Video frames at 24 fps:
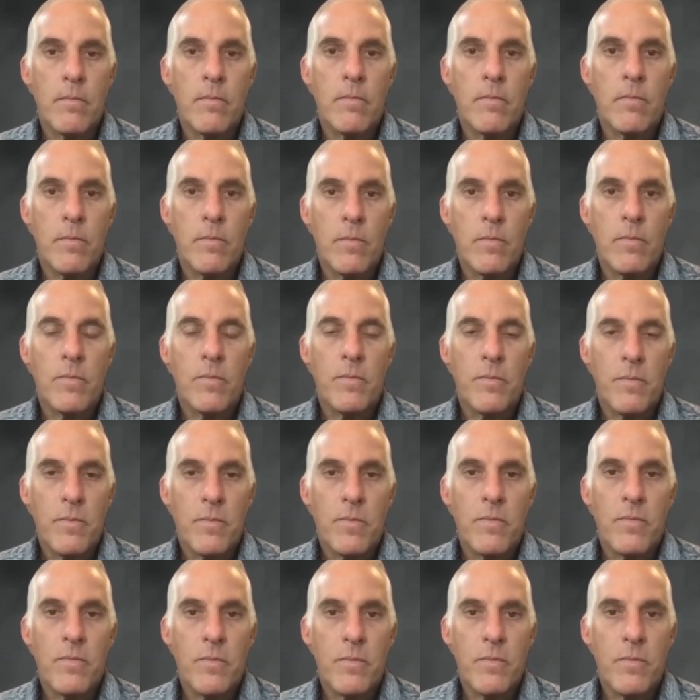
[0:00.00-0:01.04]

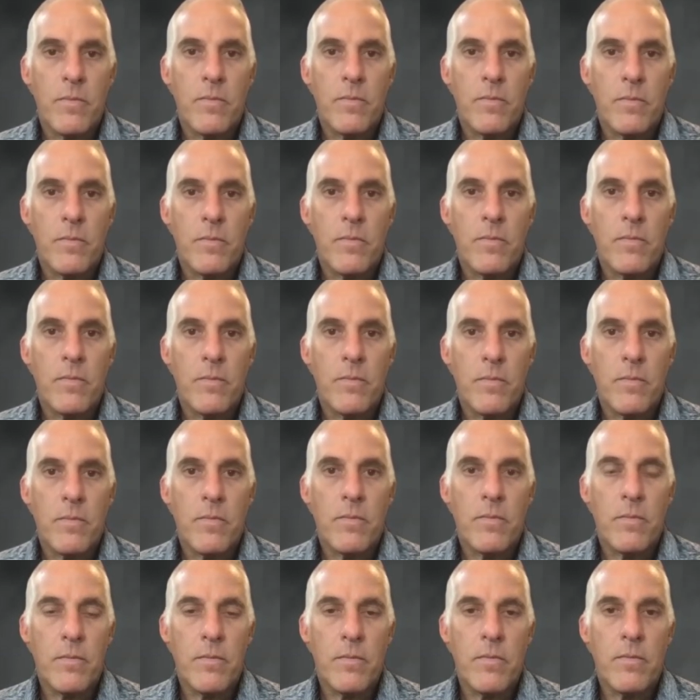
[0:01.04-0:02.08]

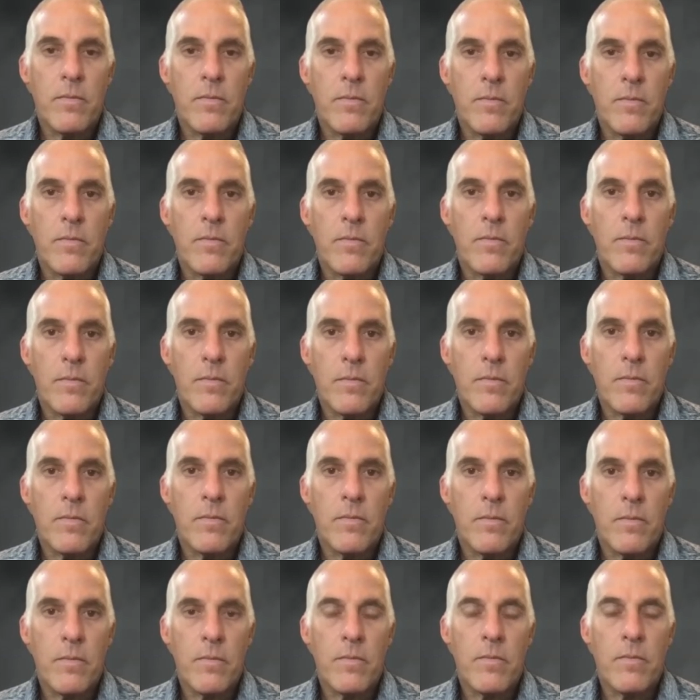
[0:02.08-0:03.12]

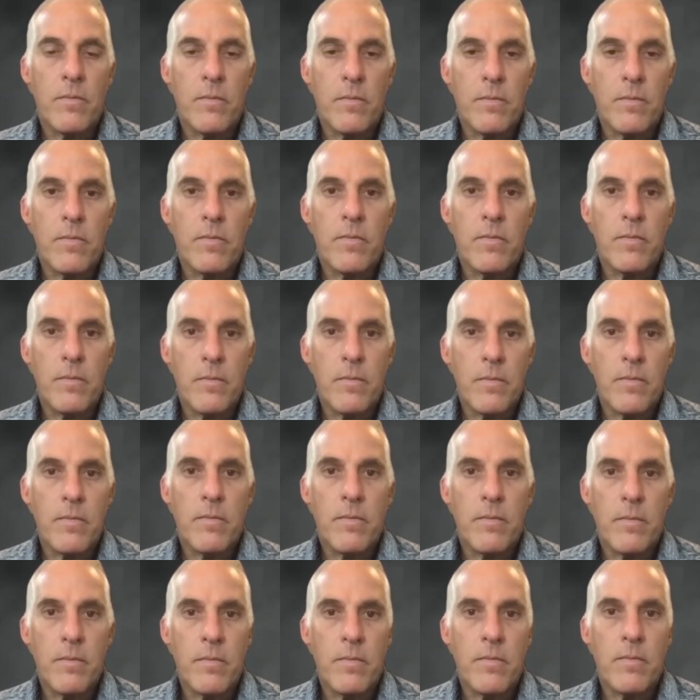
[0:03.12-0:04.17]

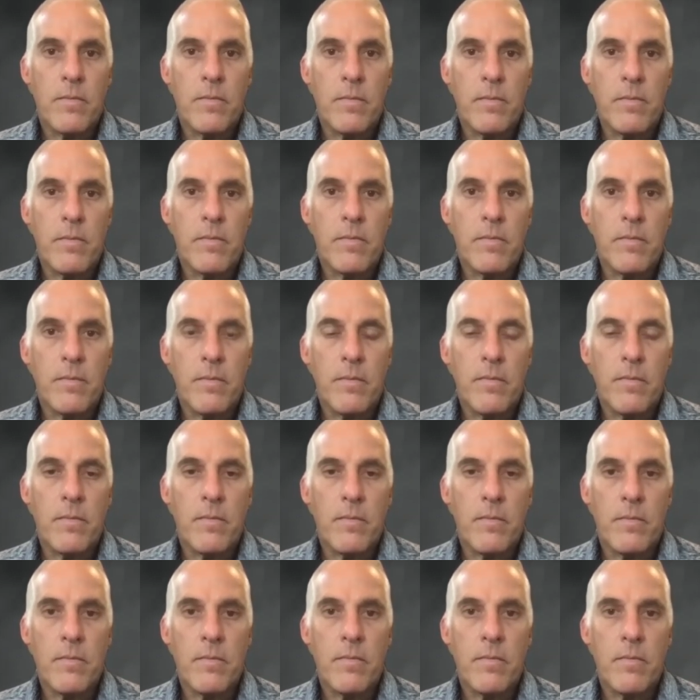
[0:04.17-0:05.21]
This person isn't speaking.